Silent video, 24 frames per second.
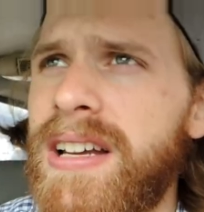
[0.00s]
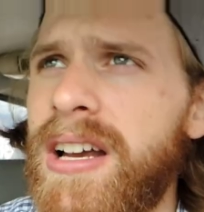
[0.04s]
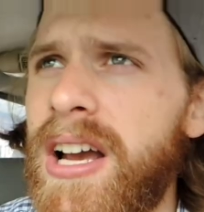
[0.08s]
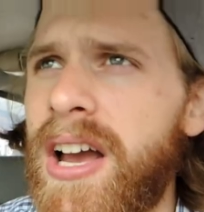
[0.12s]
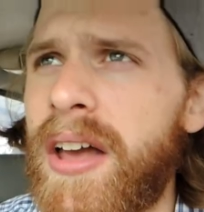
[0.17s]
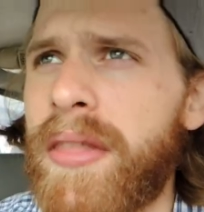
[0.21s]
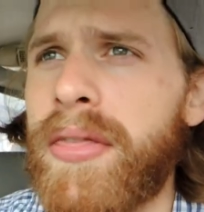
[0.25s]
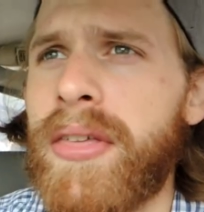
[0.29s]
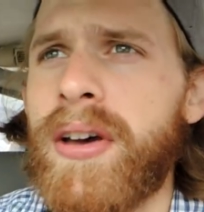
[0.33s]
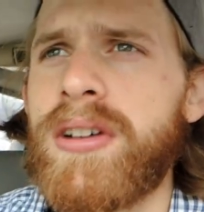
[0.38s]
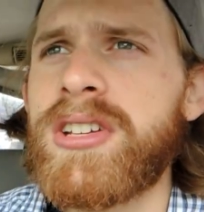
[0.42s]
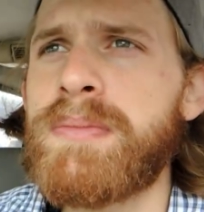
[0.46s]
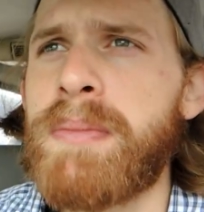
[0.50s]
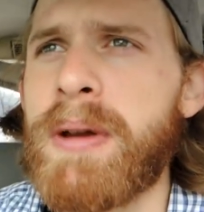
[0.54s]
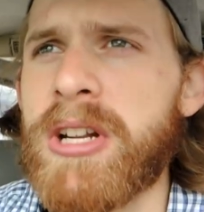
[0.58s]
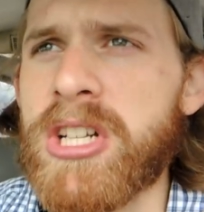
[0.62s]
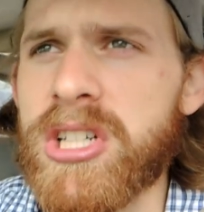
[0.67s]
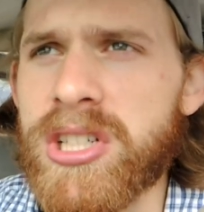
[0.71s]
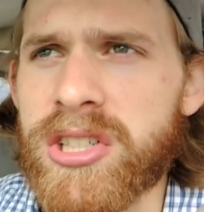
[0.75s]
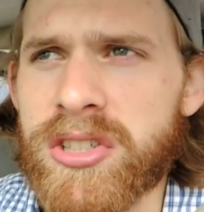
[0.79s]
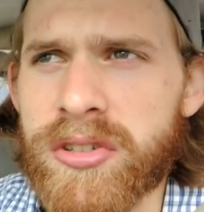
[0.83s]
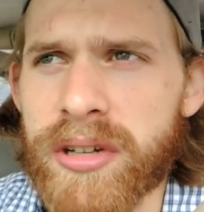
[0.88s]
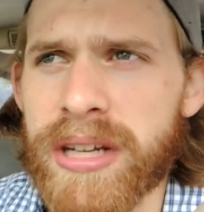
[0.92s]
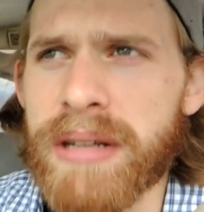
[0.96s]
And those
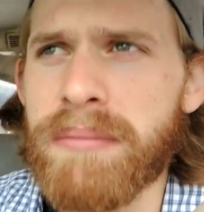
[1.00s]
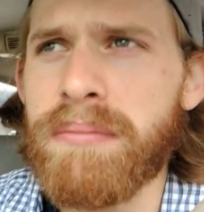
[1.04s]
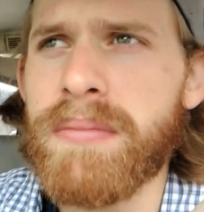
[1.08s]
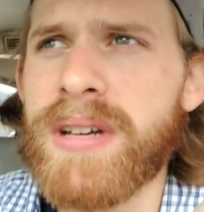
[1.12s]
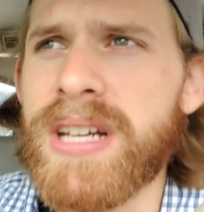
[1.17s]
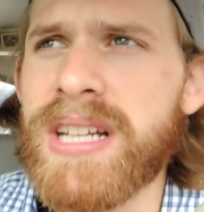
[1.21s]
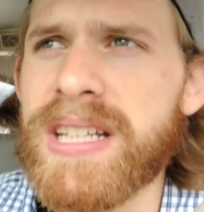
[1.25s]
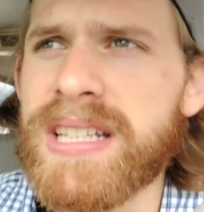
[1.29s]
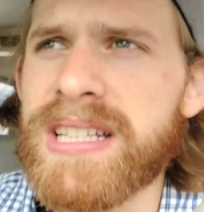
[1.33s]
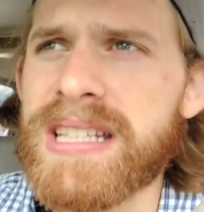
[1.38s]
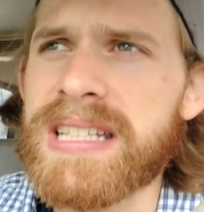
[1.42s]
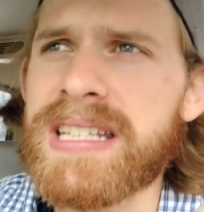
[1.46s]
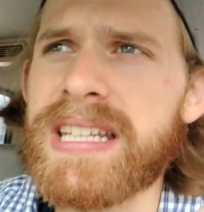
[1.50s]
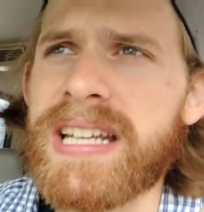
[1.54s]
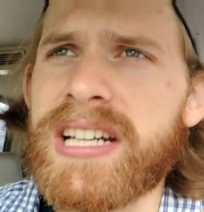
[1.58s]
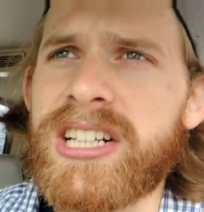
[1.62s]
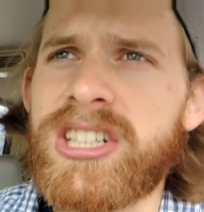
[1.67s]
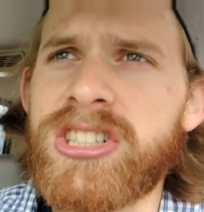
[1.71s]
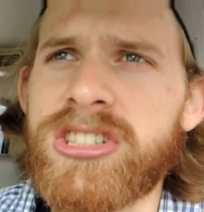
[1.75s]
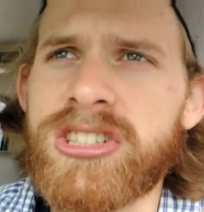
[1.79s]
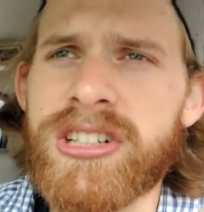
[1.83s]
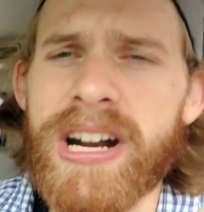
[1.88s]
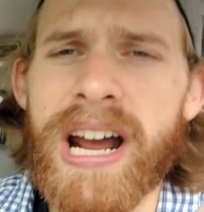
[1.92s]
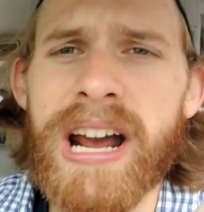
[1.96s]
special treatments and
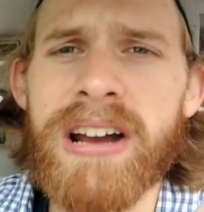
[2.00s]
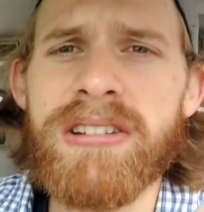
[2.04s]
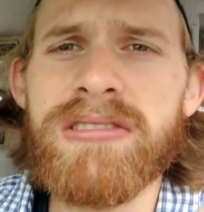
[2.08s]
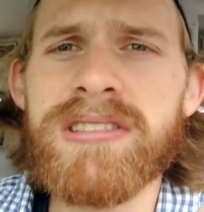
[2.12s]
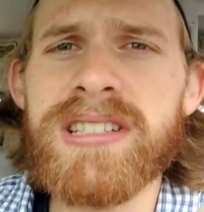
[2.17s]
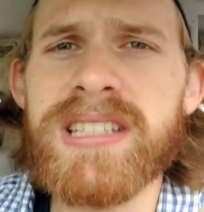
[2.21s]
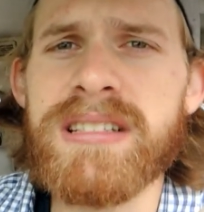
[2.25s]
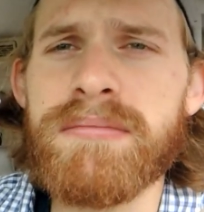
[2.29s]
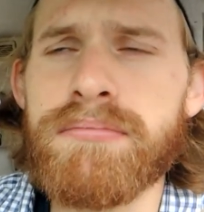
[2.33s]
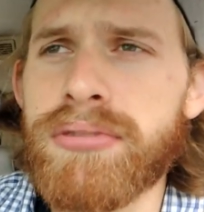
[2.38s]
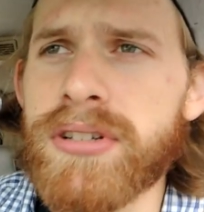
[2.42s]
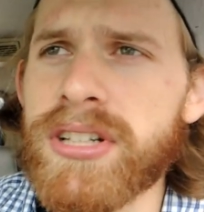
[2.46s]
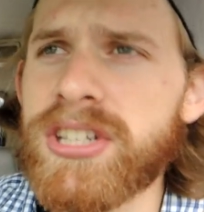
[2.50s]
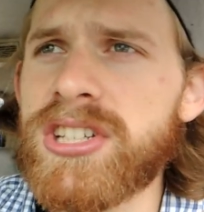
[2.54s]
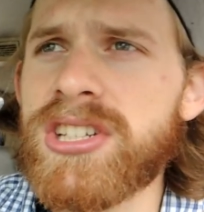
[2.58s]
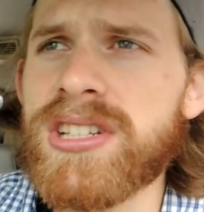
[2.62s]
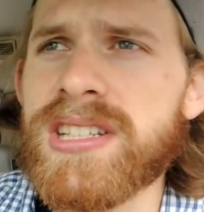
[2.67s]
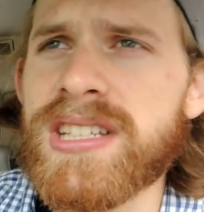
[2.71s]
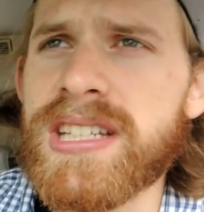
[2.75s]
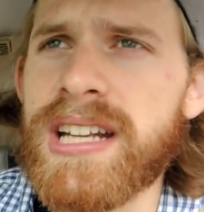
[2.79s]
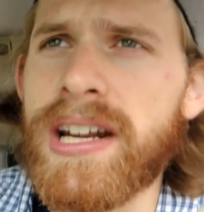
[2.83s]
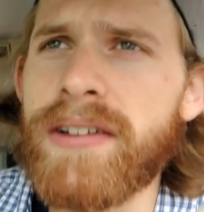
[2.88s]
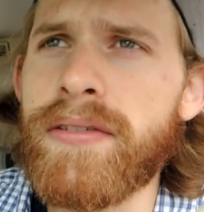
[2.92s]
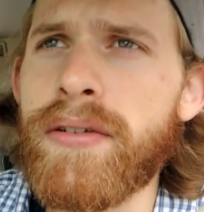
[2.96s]
crowns and
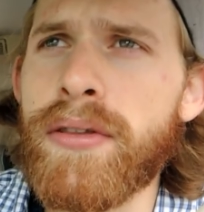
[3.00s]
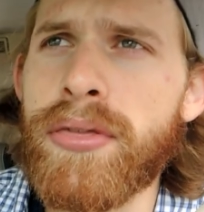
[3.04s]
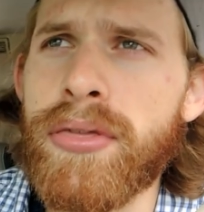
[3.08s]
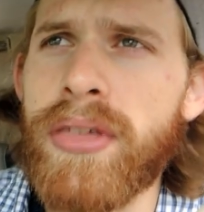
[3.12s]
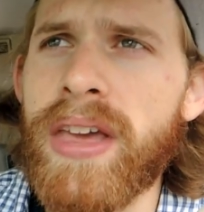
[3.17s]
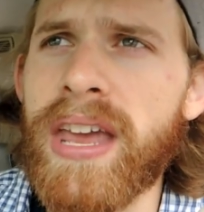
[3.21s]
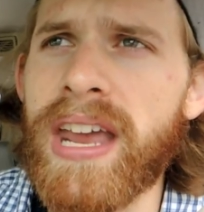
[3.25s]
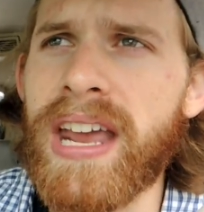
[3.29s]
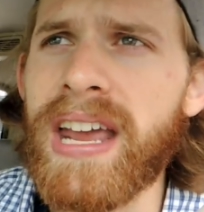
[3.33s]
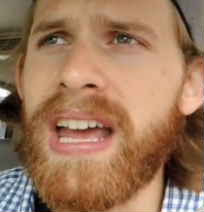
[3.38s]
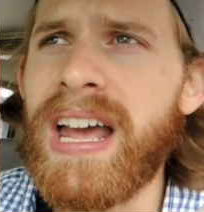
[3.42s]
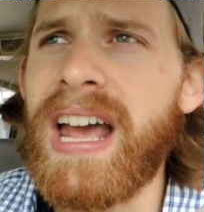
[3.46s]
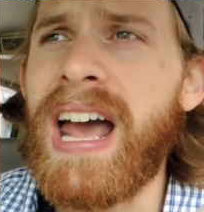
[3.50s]
bridges and everything